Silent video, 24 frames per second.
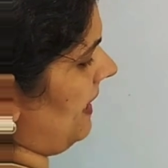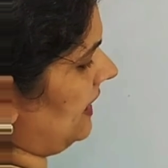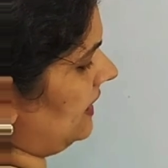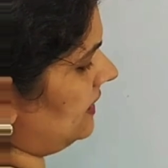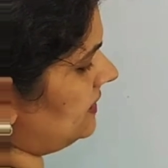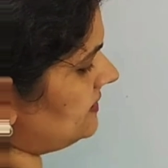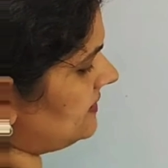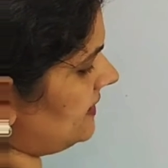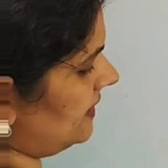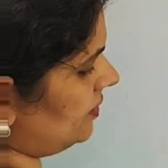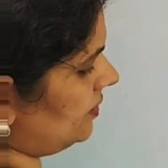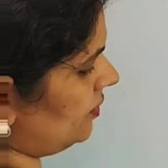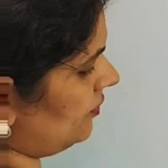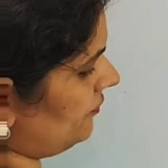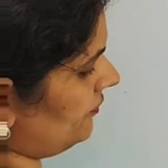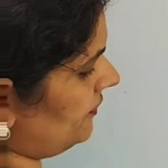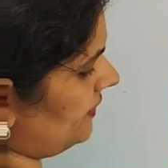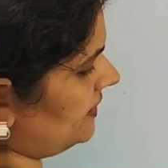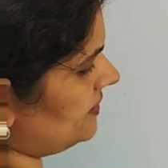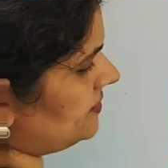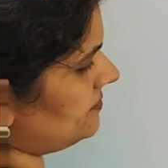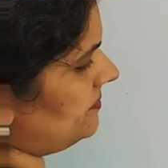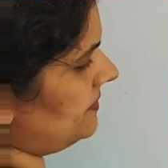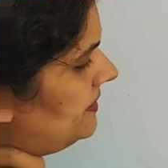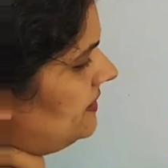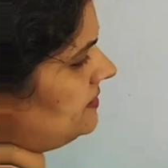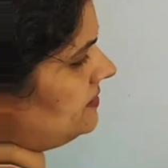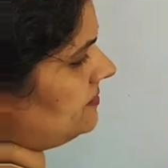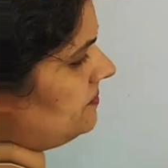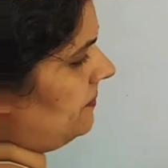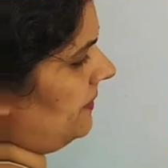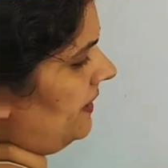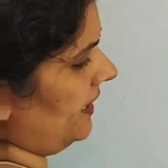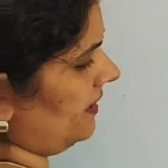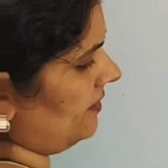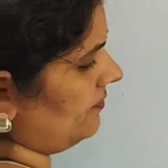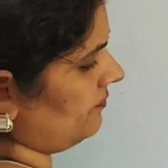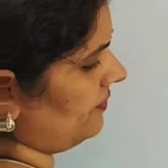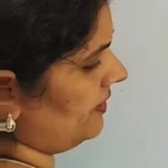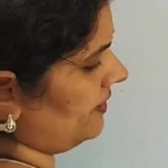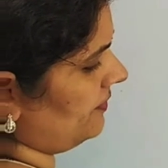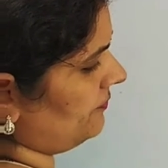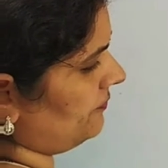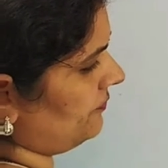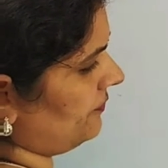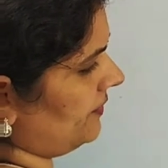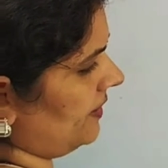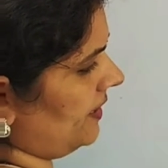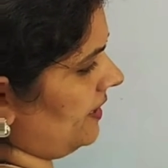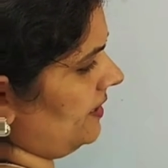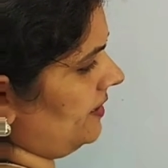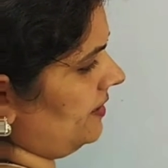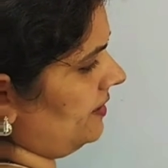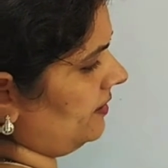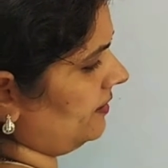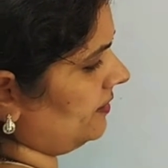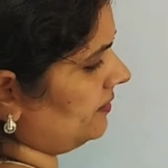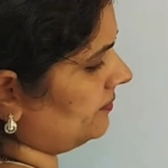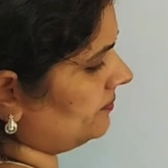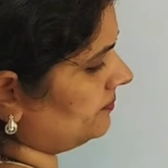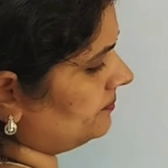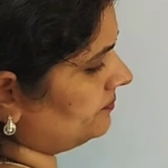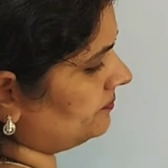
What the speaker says: Parallel set of rays means plane wavefront.